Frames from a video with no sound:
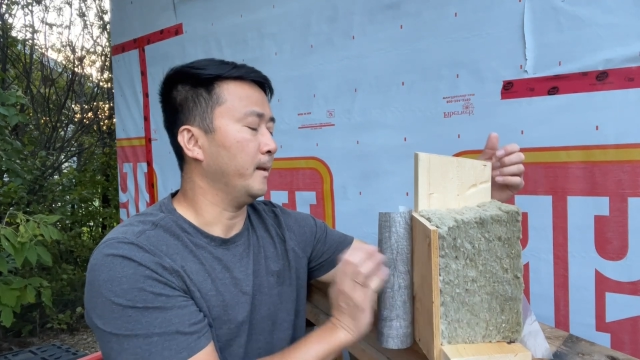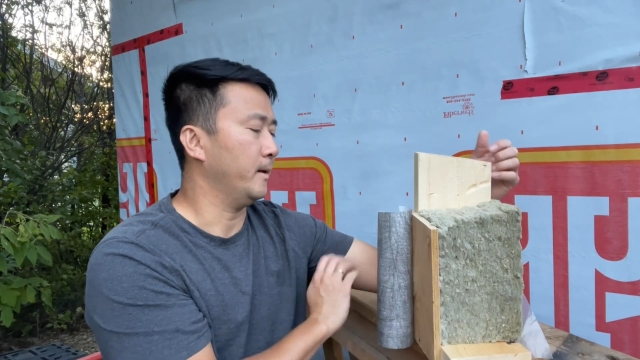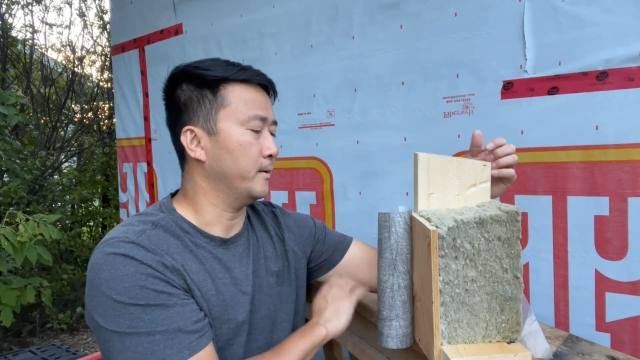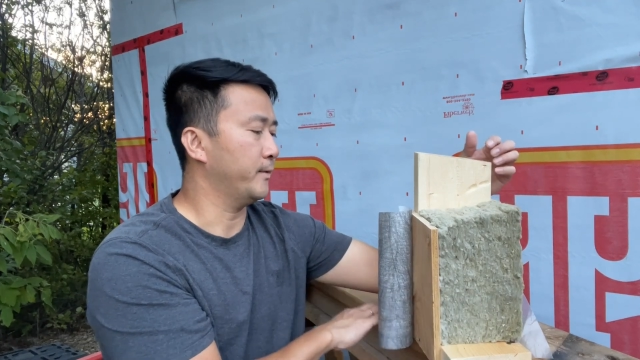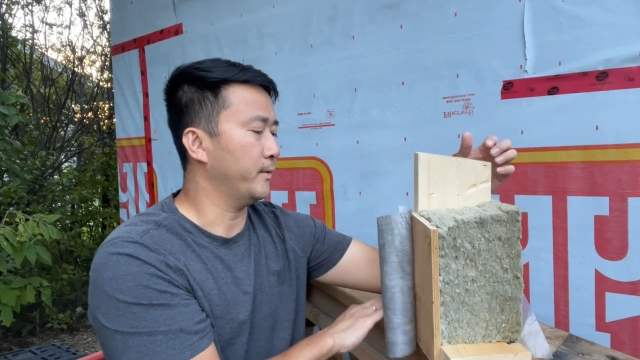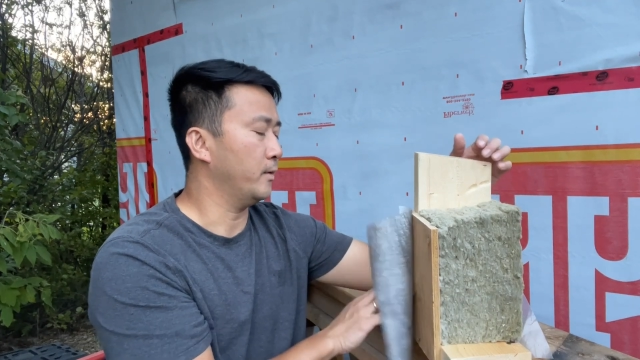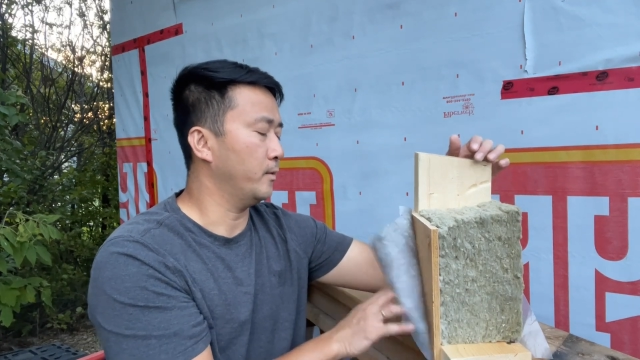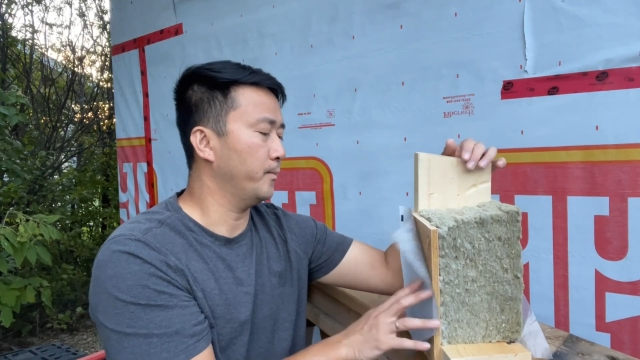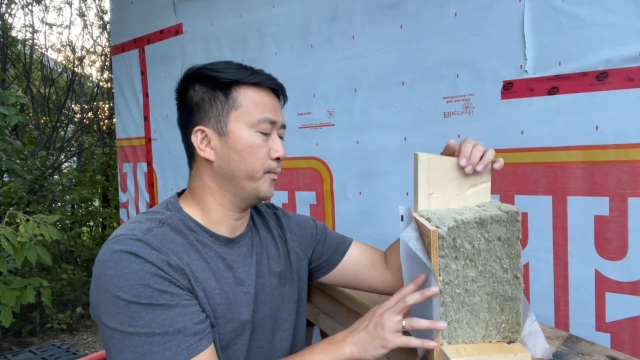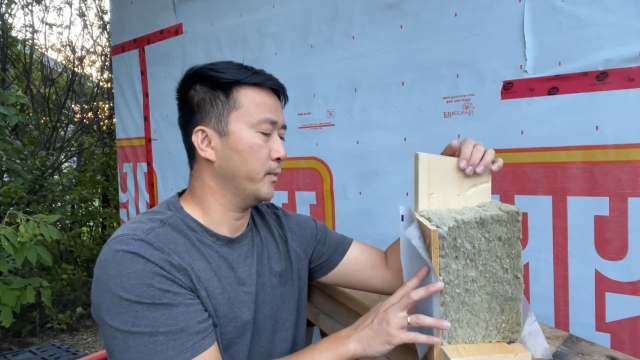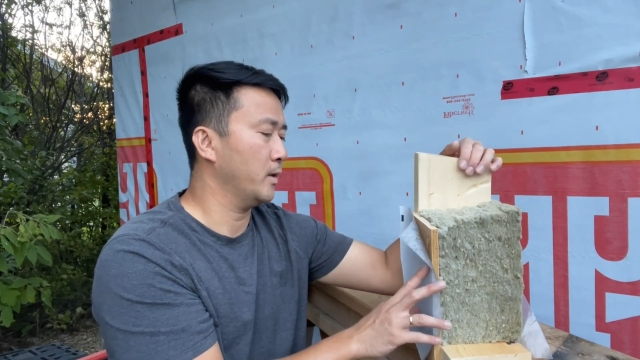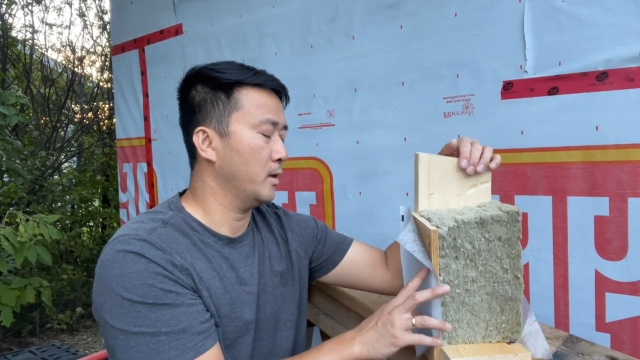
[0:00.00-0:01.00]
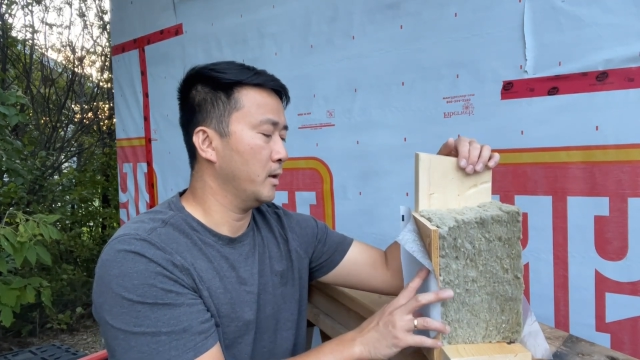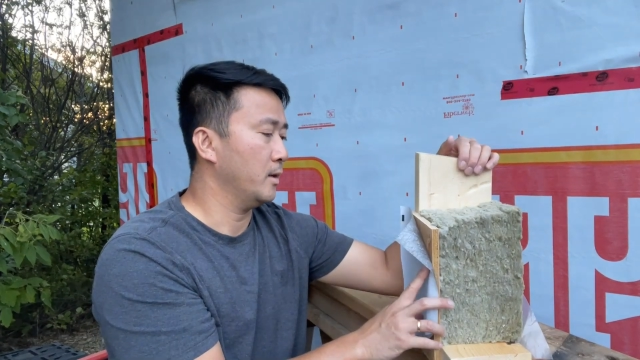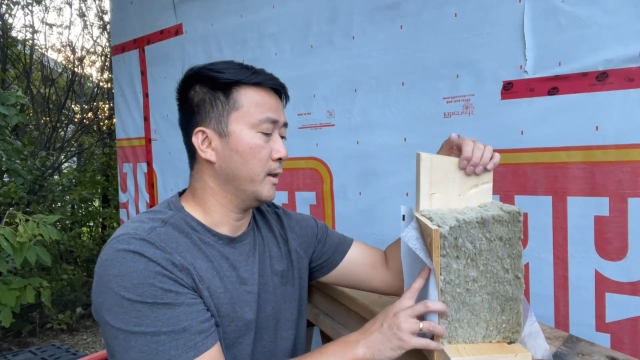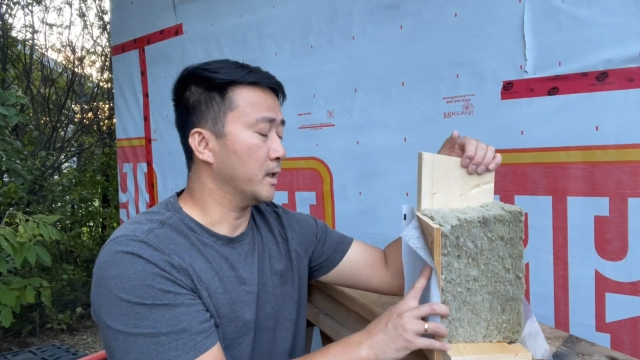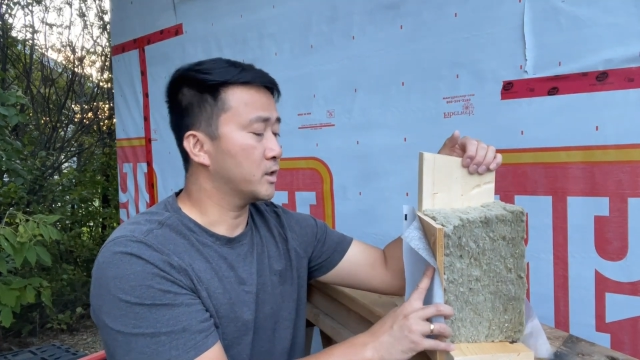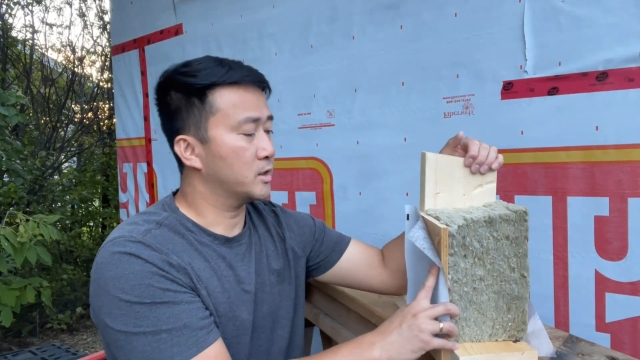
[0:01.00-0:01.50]
And so
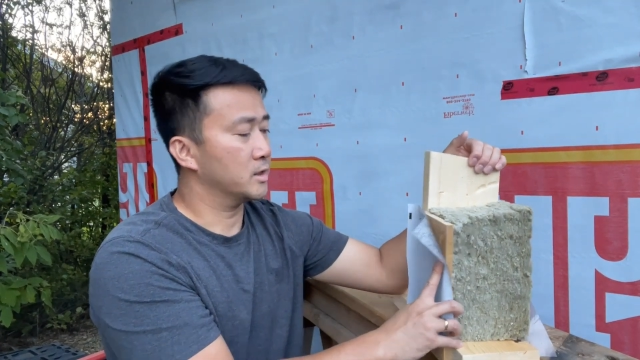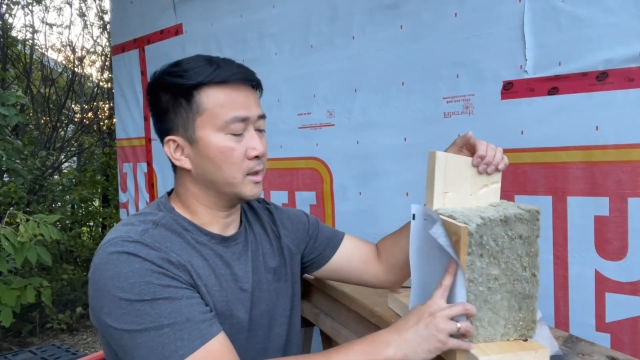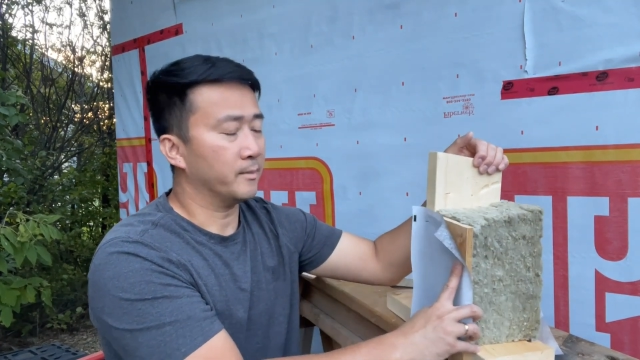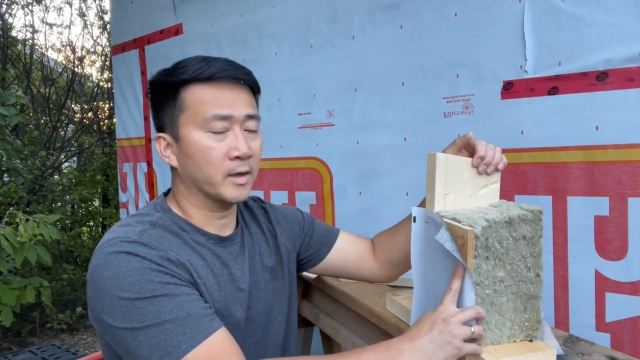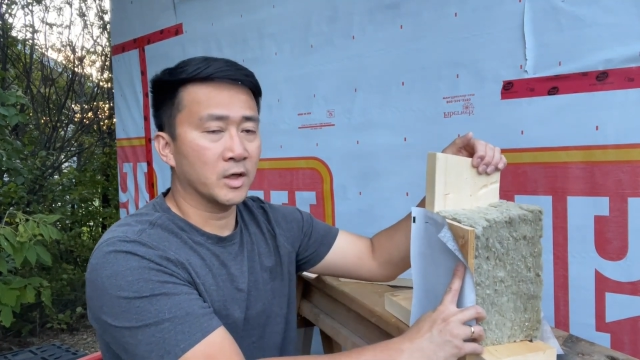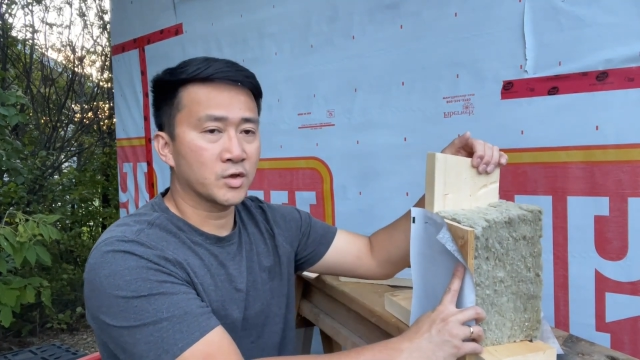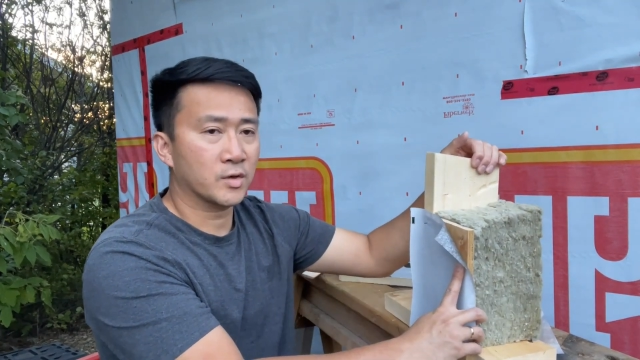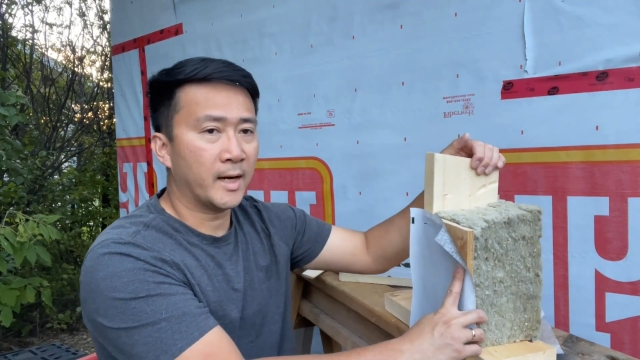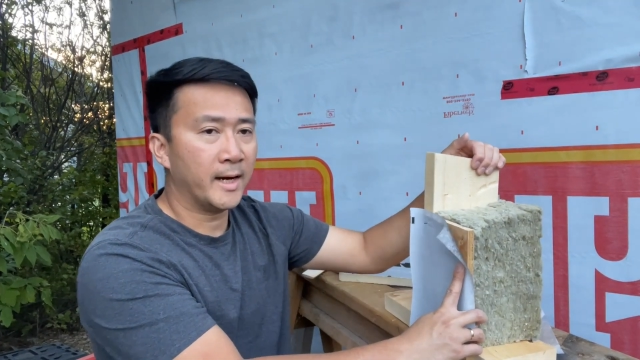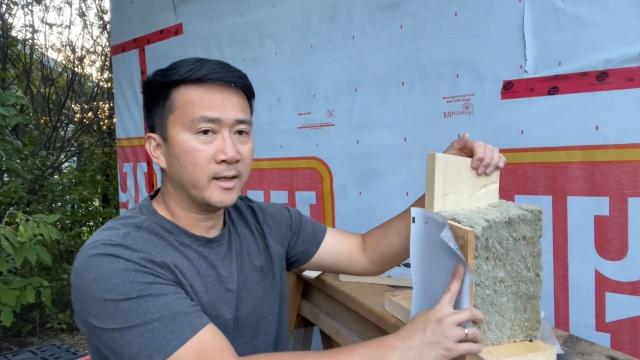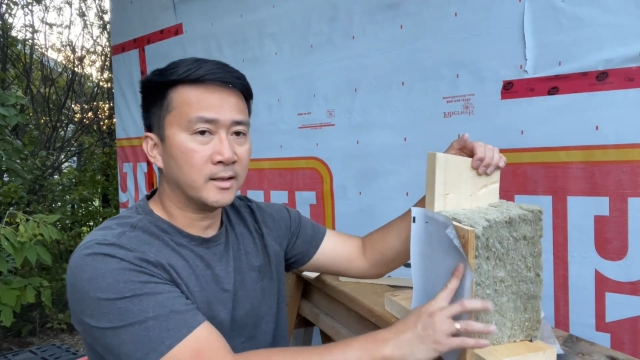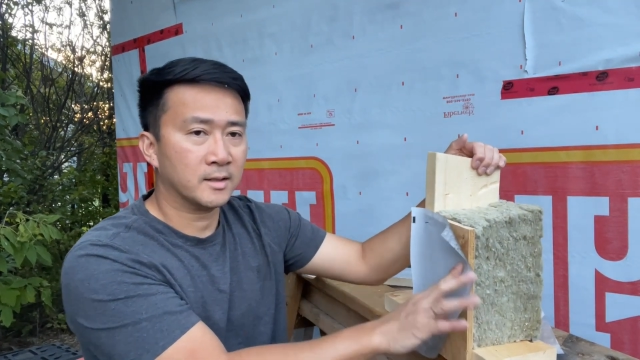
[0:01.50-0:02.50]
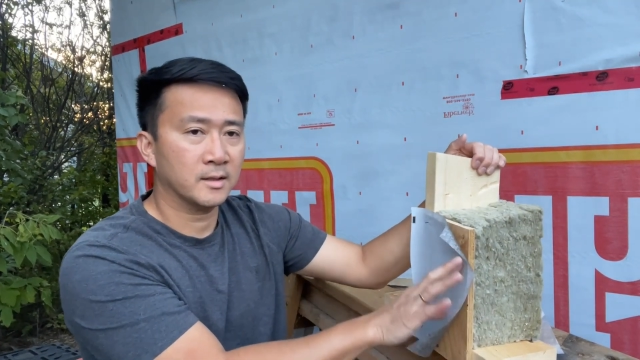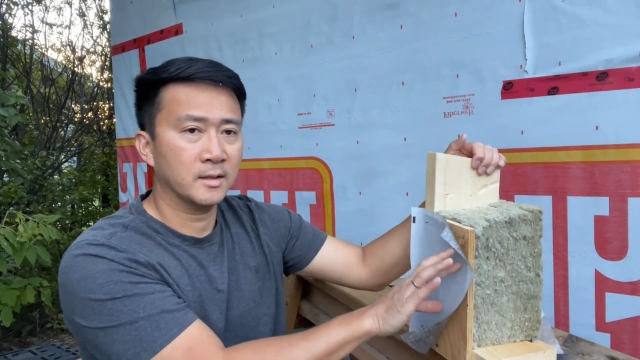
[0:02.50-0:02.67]
that's just, I'm going to try it